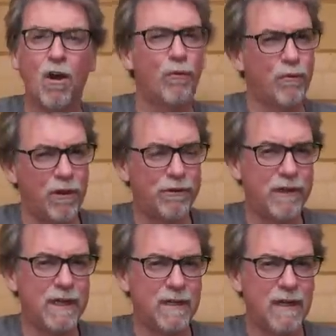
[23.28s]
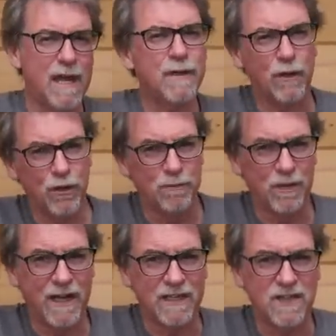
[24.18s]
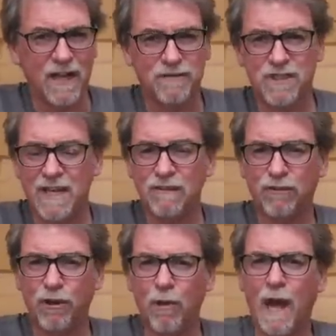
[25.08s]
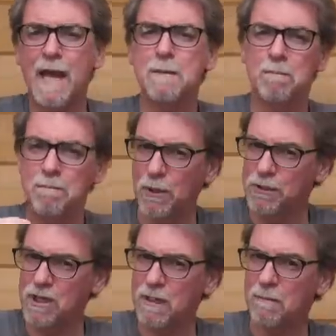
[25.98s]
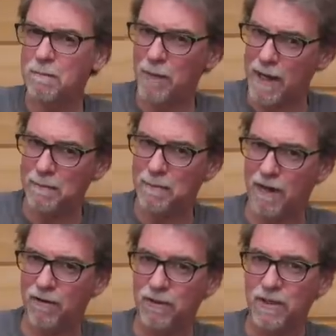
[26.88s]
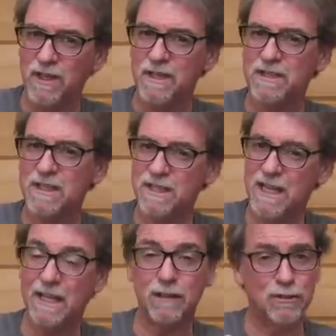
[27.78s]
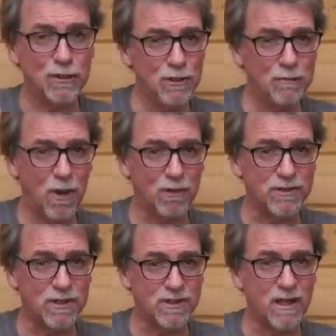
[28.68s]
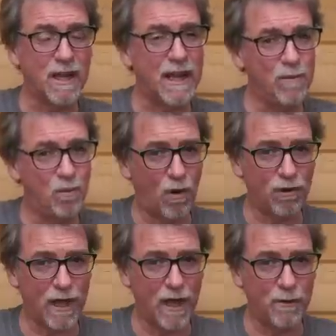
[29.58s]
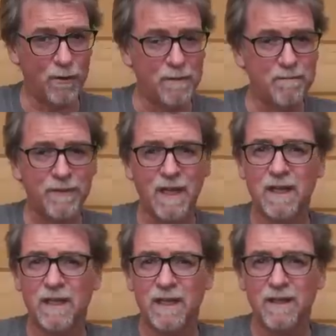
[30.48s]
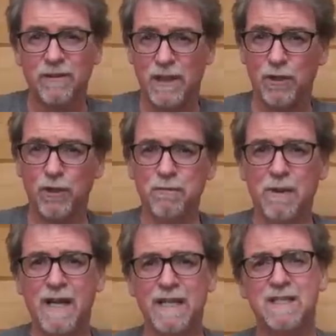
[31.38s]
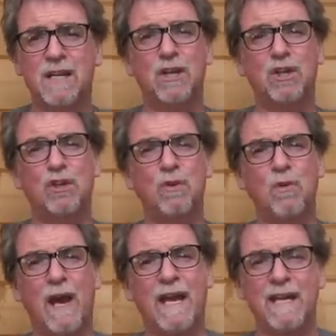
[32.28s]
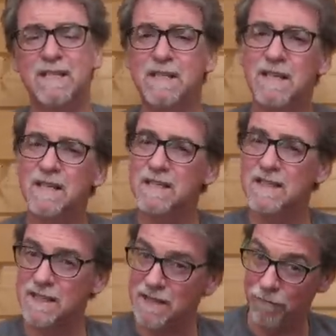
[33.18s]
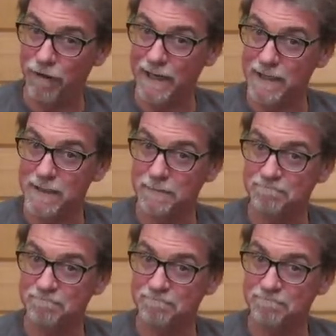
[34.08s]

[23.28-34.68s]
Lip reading: Rothery and Umarex have sent through a budget brake barrel to tick two boxes in one go. The Umarex UX Syrix.